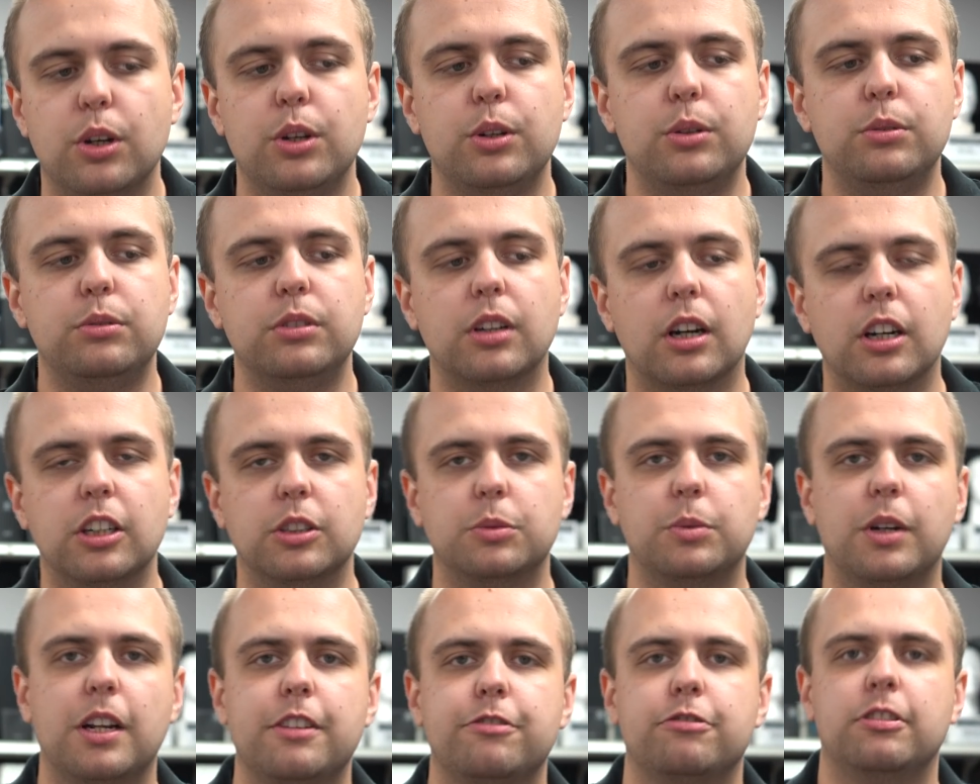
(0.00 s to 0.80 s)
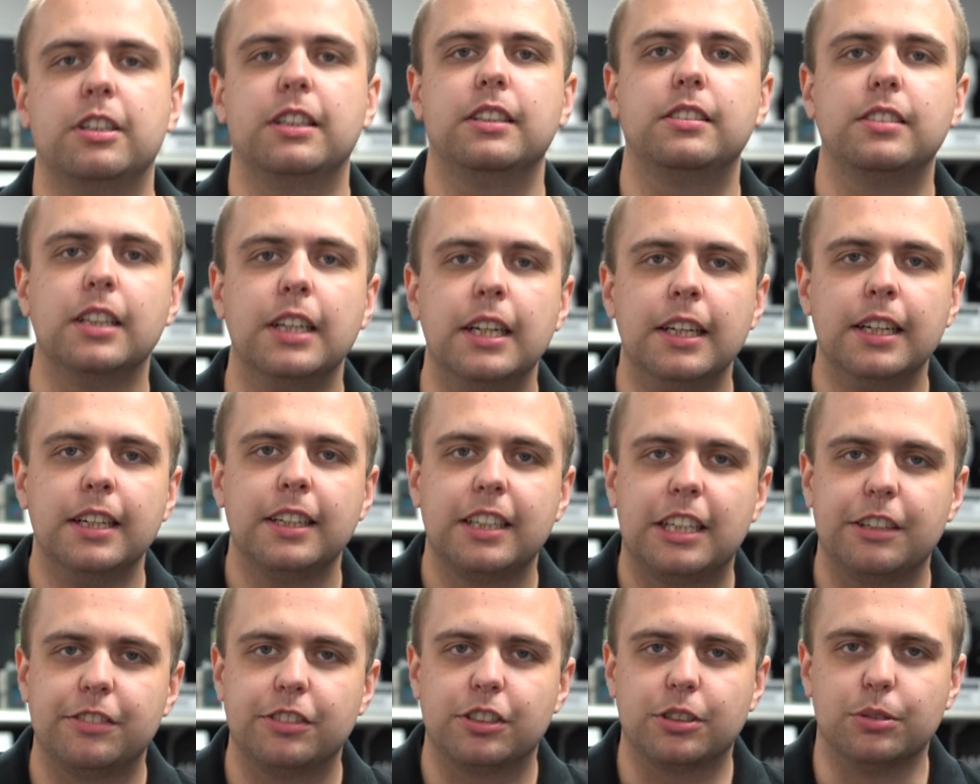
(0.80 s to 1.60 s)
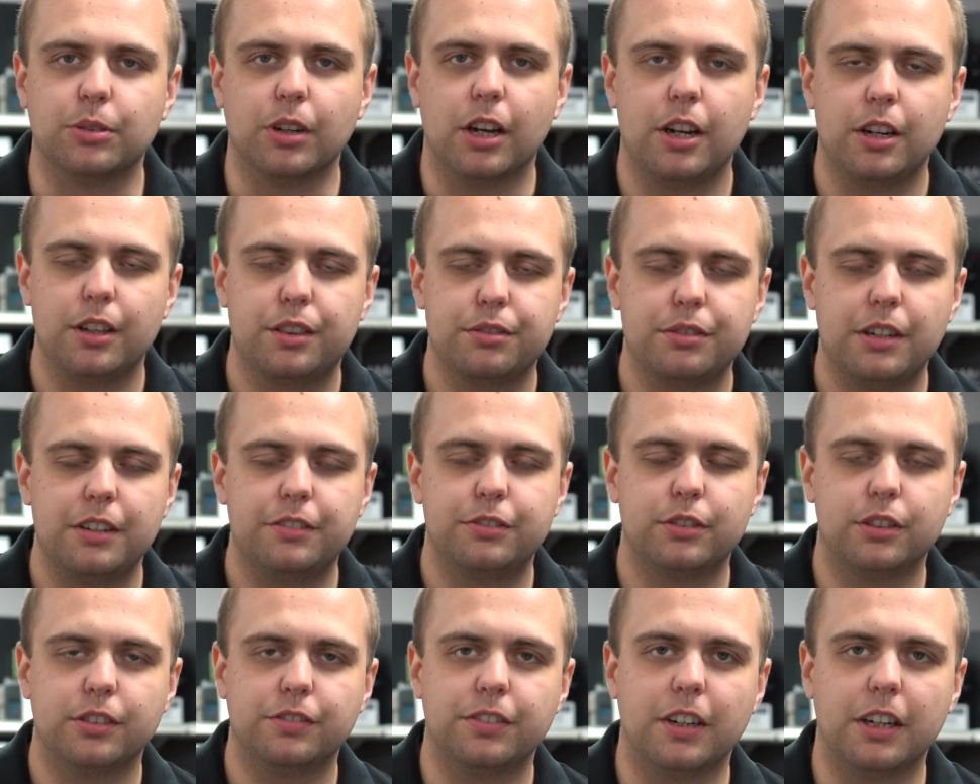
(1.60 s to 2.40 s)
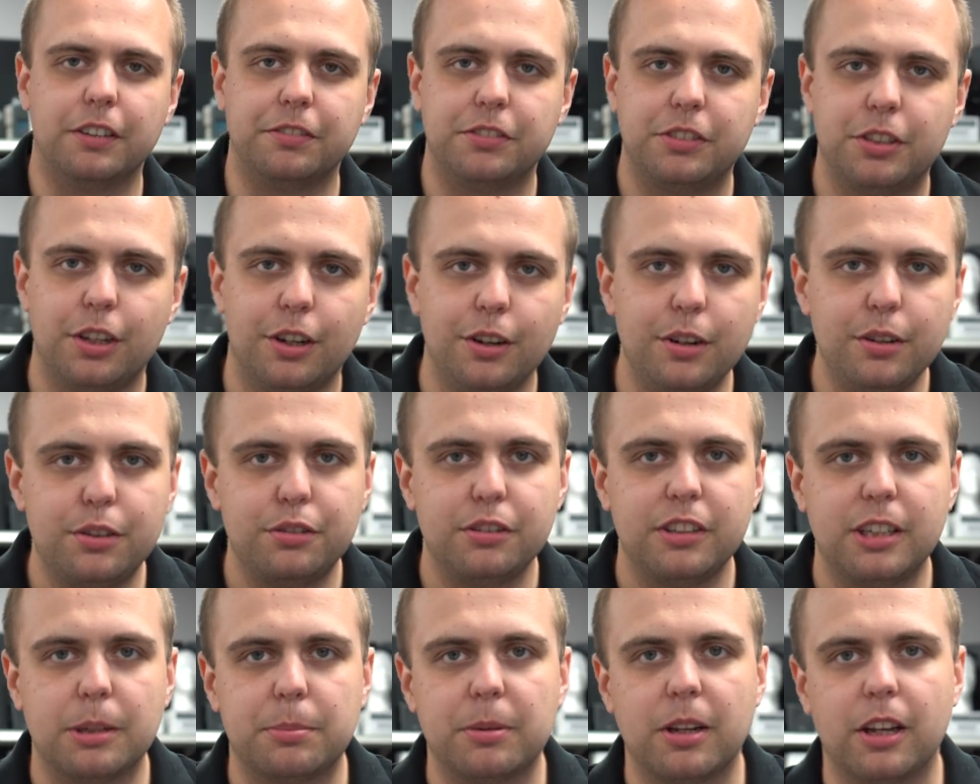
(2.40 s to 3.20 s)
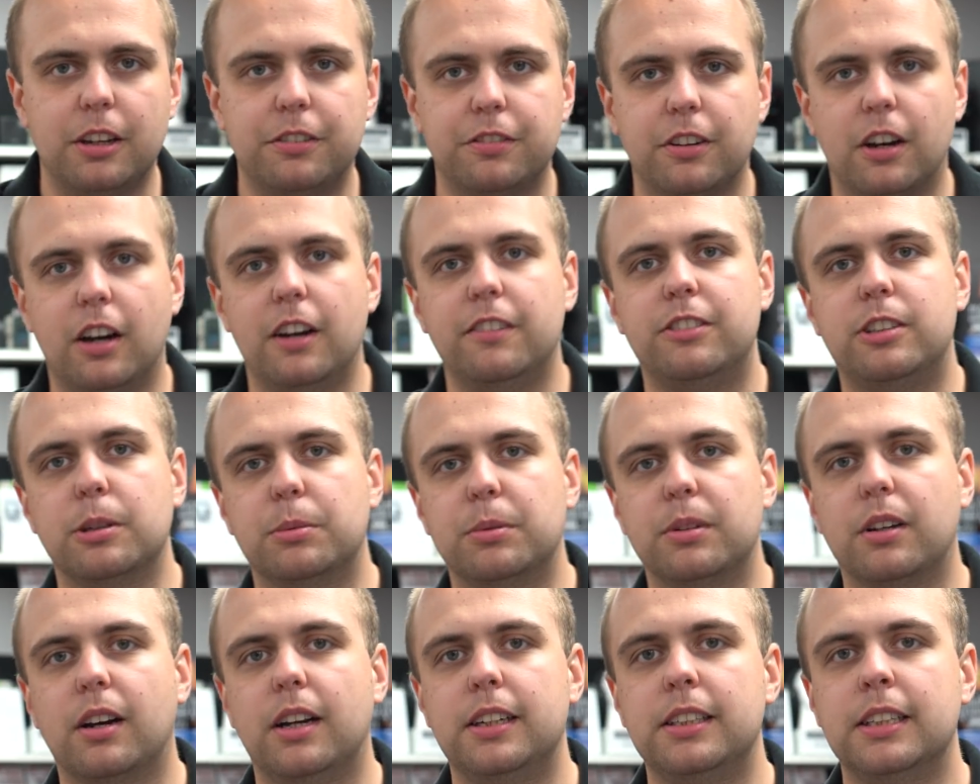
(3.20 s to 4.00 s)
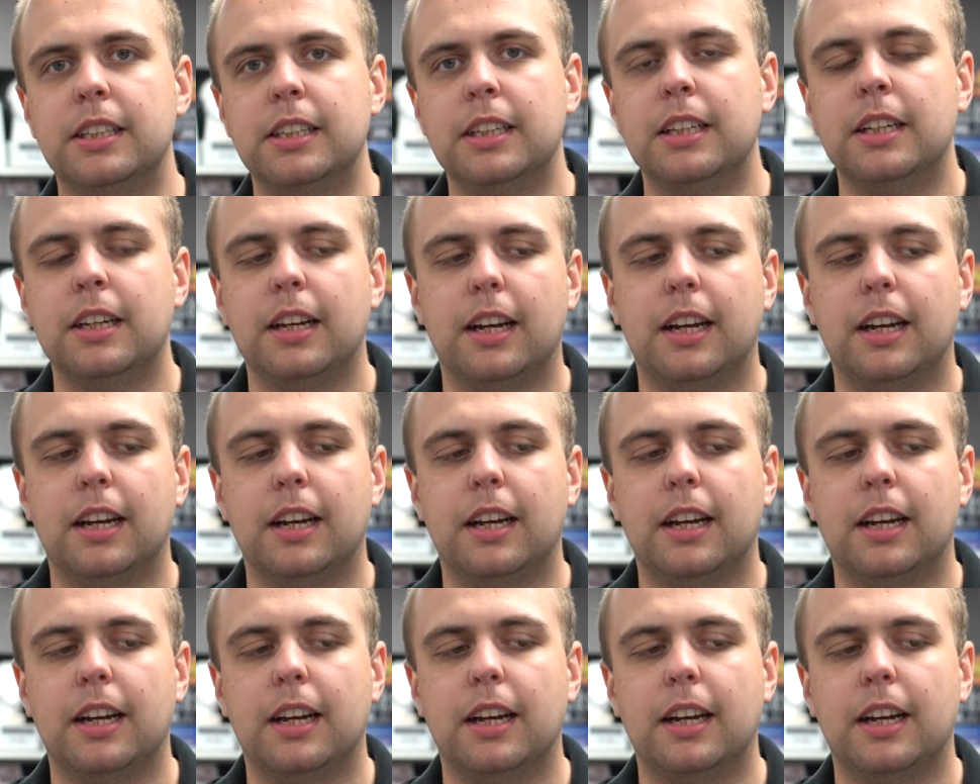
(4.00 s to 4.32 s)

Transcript: Who knows? Whatever it is, give us a call, 0345 2300 599,